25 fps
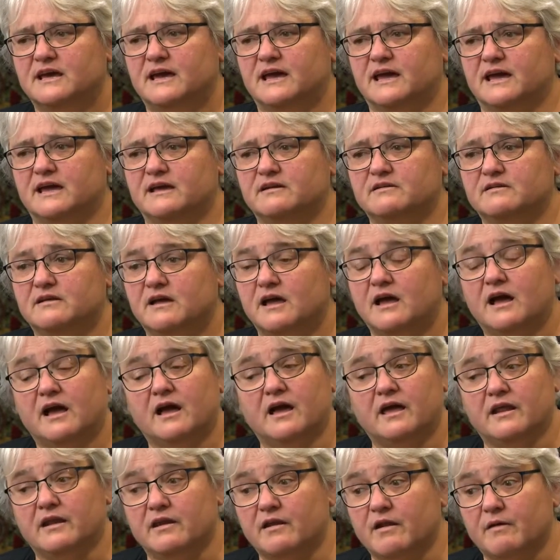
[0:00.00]
and
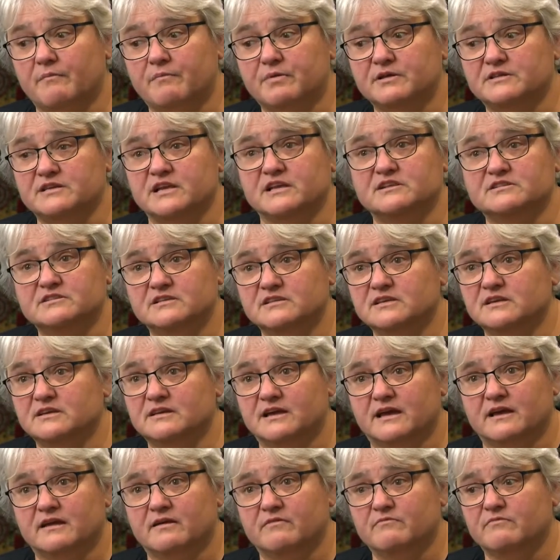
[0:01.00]
potentially
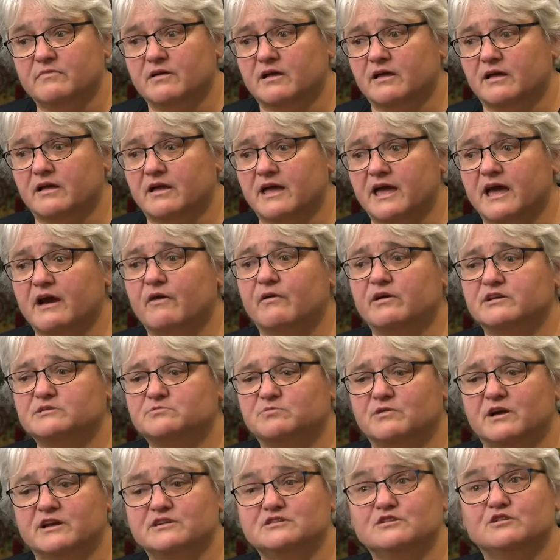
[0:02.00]
our
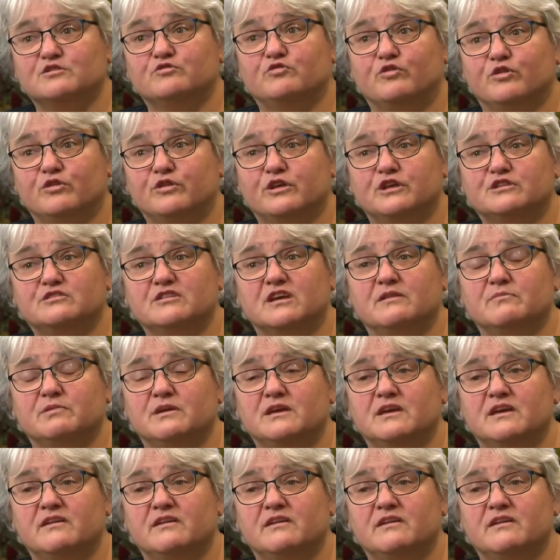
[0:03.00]
aspiration is for there to be